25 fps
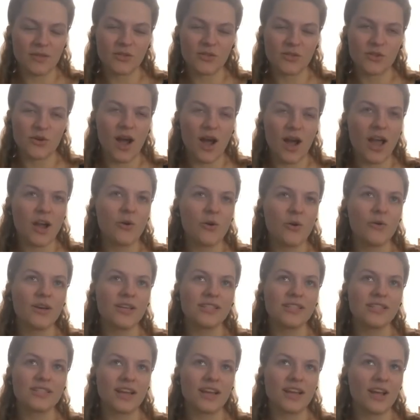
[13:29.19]
And so I
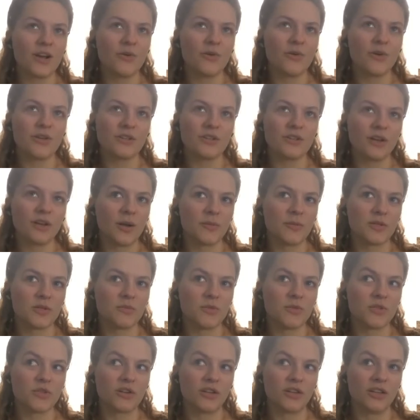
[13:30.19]
always look up to
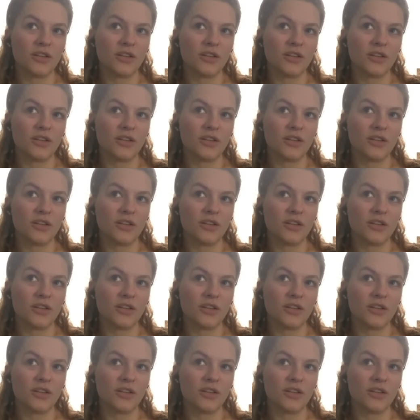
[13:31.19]
Mr.